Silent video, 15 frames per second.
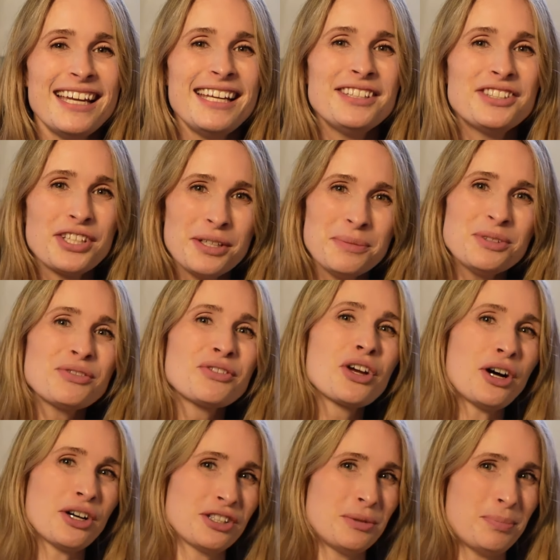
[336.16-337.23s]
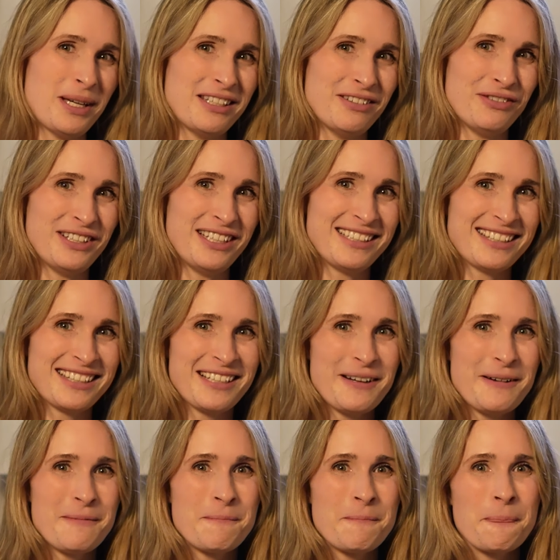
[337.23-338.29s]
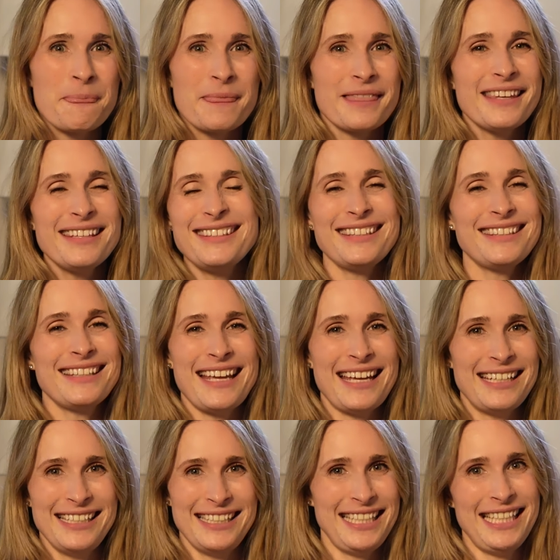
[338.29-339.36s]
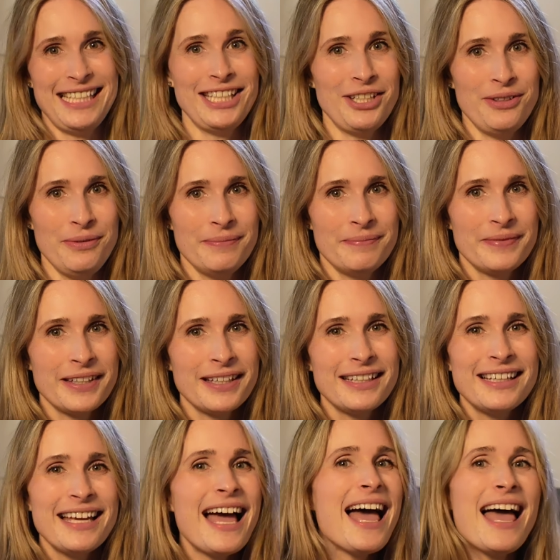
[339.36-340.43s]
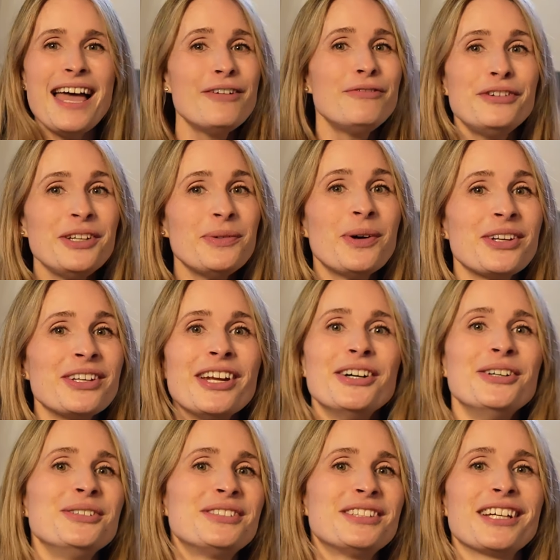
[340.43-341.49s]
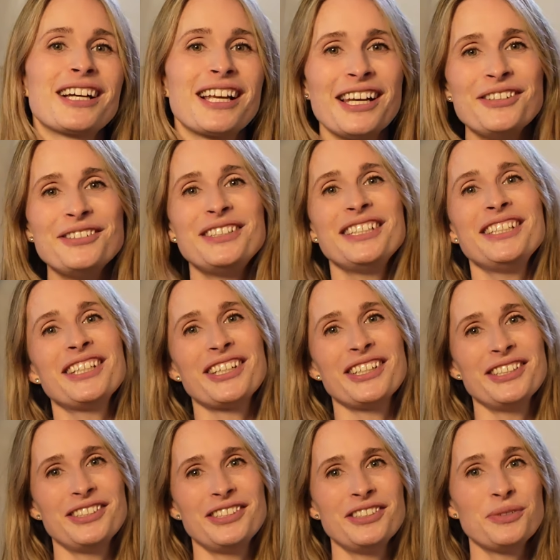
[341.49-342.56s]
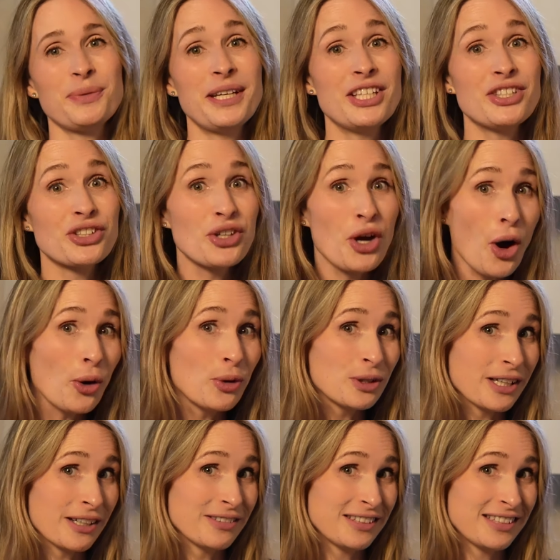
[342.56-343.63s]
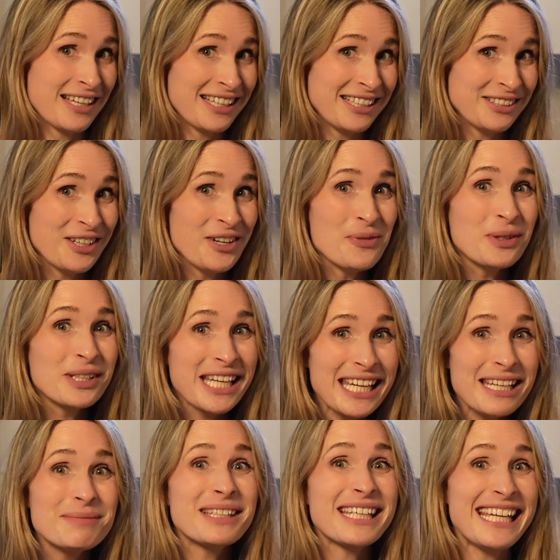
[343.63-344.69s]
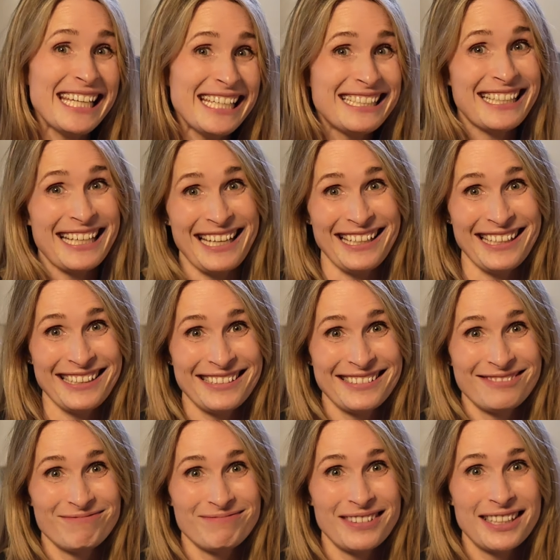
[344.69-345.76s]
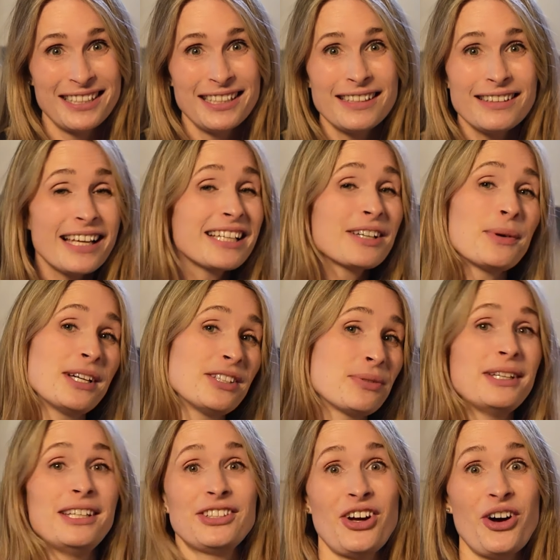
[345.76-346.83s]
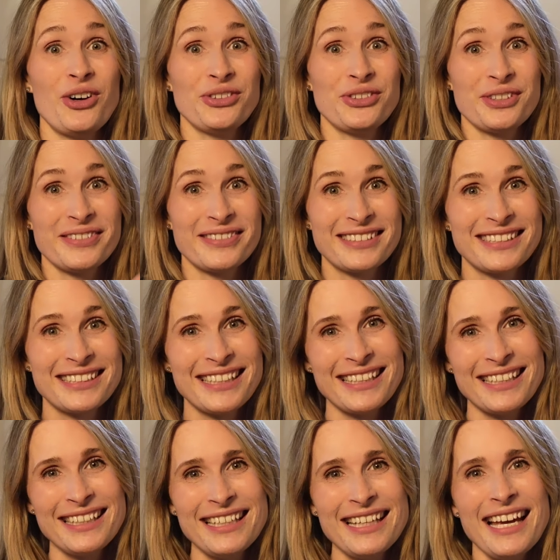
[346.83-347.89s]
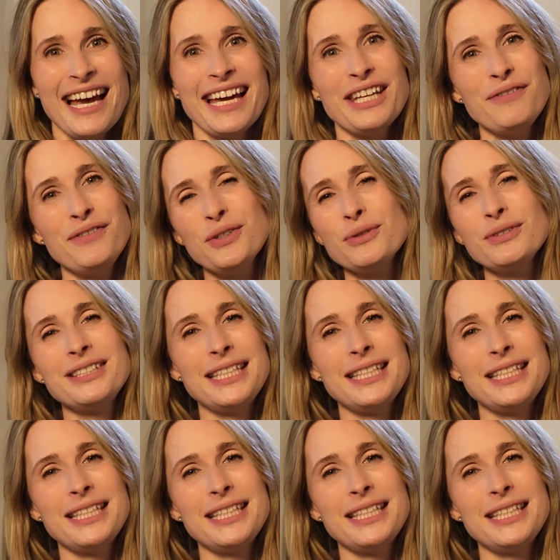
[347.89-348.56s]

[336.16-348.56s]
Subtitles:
In terms of cost benefits, this isn't anything new. Everyone knows that closing your curtains when it's cold outside will keep the heat in. Likewise when it's hot. And if you're